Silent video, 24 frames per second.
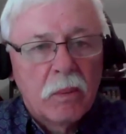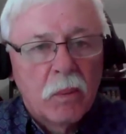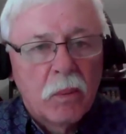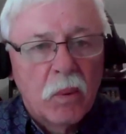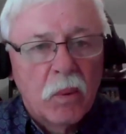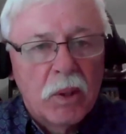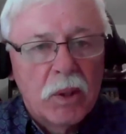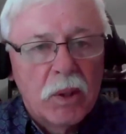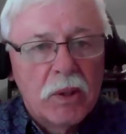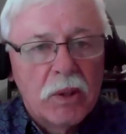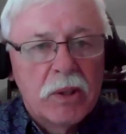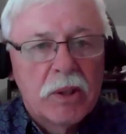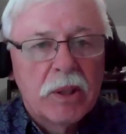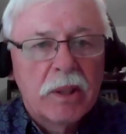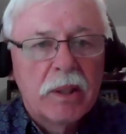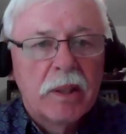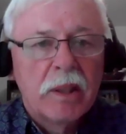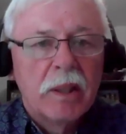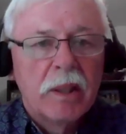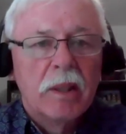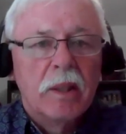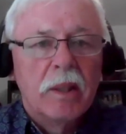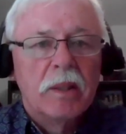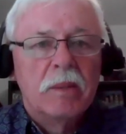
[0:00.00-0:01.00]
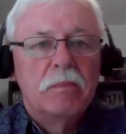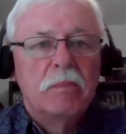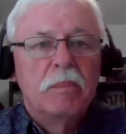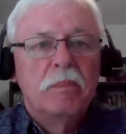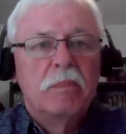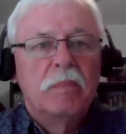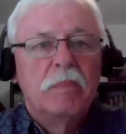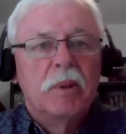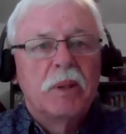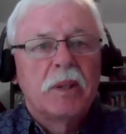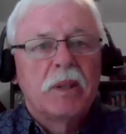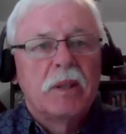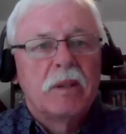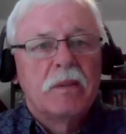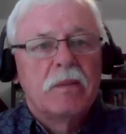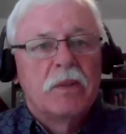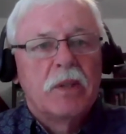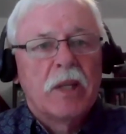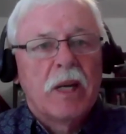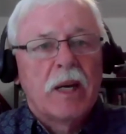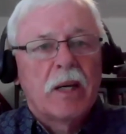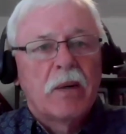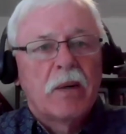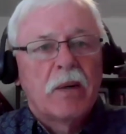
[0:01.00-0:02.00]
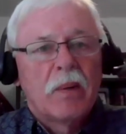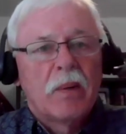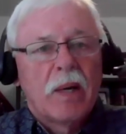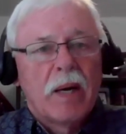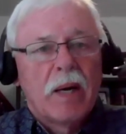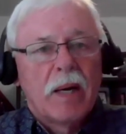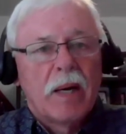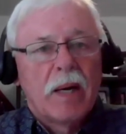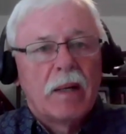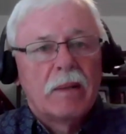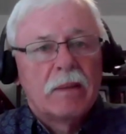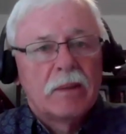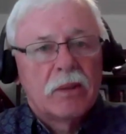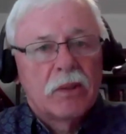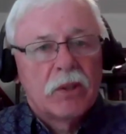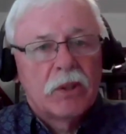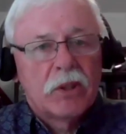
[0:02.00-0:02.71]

words in the book of Zechariah,